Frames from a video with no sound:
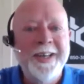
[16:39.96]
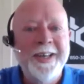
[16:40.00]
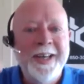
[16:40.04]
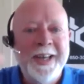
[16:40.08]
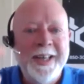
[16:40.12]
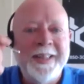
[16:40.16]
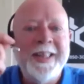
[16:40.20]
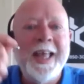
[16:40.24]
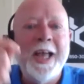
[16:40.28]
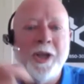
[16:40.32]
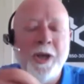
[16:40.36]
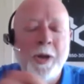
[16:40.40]

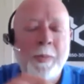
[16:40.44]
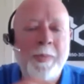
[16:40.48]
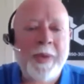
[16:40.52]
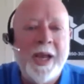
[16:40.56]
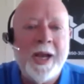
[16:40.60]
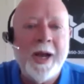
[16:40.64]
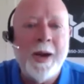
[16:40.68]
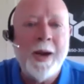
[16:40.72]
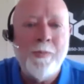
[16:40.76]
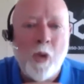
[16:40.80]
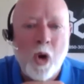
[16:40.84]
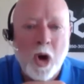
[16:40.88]
then you'll
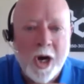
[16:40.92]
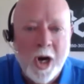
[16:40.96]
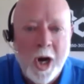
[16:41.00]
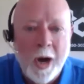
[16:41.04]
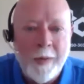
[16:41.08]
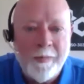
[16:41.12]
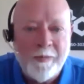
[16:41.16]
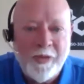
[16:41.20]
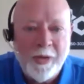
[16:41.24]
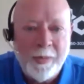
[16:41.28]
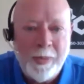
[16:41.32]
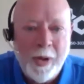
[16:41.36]
become more
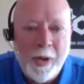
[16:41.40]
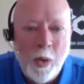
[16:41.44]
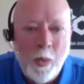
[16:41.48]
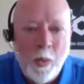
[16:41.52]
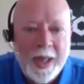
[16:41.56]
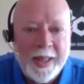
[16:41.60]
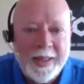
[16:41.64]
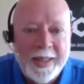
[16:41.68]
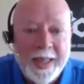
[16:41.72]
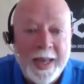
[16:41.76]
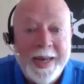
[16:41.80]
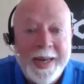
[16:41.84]
comfortable
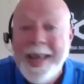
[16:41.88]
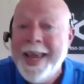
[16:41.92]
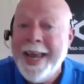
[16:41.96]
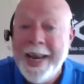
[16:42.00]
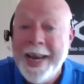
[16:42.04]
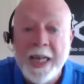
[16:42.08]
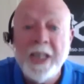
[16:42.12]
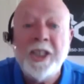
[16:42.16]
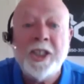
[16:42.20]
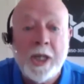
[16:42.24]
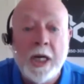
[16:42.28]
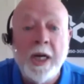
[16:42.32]
with it,
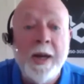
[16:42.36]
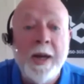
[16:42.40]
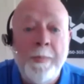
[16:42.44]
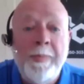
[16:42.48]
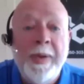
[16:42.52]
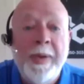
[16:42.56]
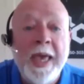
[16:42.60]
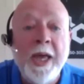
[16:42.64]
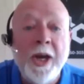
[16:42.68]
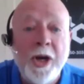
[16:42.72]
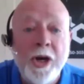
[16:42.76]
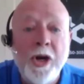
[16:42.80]
and it's going to
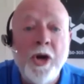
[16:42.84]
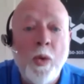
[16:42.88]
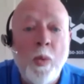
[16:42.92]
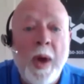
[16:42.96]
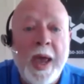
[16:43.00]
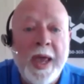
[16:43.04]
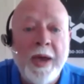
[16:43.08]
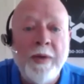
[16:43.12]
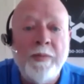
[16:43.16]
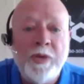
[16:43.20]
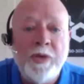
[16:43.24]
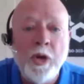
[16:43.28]
be a new
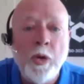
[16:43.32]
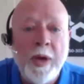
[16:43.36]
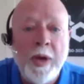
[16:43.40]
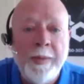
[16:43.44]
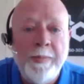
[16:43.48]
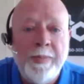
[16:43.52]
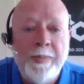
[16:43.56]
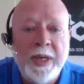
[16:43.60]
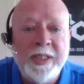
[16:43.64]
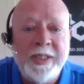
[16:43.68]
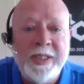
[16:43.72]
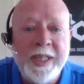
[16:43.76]
way of
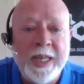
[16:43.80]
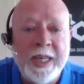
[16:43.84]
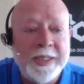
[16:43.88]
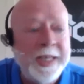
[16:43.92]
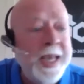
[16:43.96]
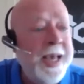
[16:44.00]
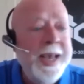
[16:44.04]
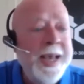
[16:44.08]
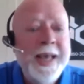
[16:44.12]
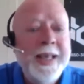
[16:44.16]
doing business.